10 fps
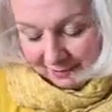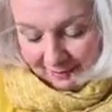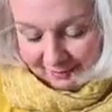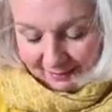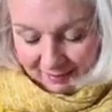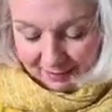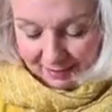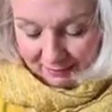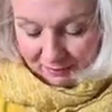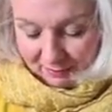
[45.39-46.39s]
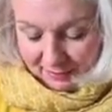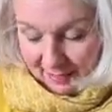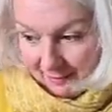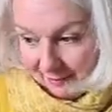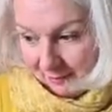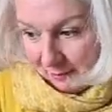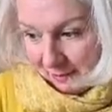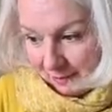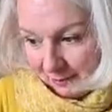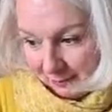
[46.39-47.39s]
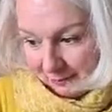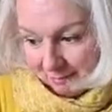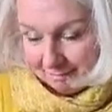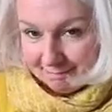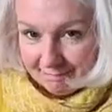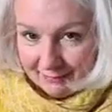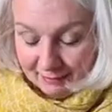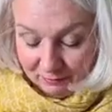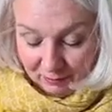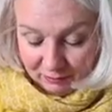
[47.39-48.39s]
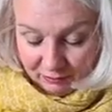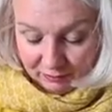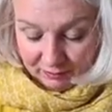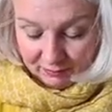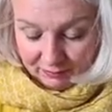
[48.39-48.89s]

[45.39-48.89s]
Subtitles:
Because I don't have very many hand sewing needles. Even though I should.